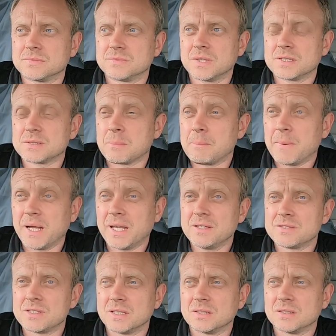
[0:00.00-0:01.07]
That's
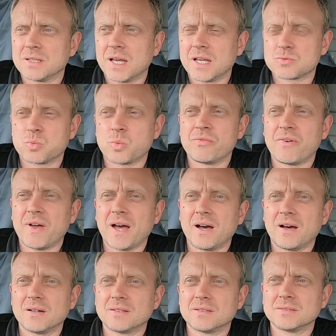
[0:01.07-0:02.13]
amazing. That's
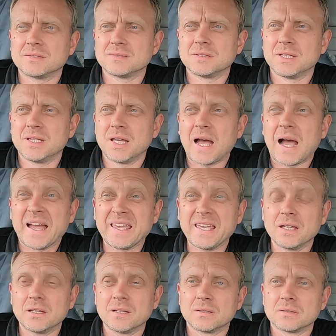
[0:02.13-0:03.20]
without the
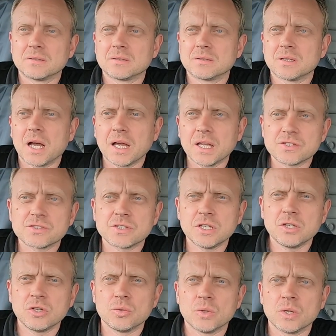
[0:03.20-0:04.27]
8 AC
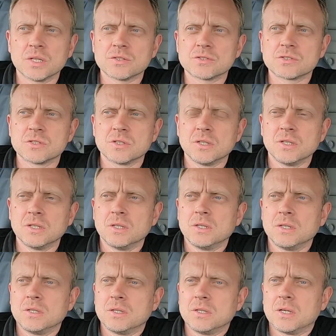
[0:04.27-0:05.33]
units
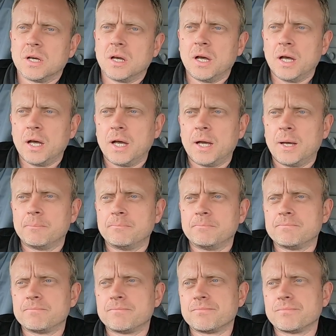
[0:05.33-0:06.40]
that
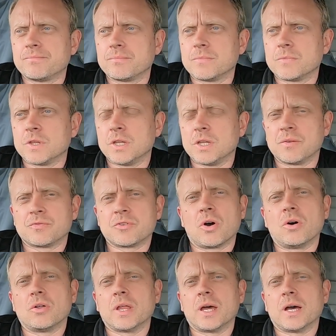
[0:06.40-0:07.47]
they've
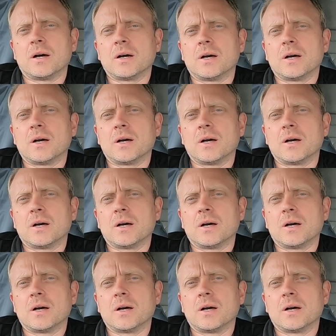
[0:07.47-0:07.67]
got there.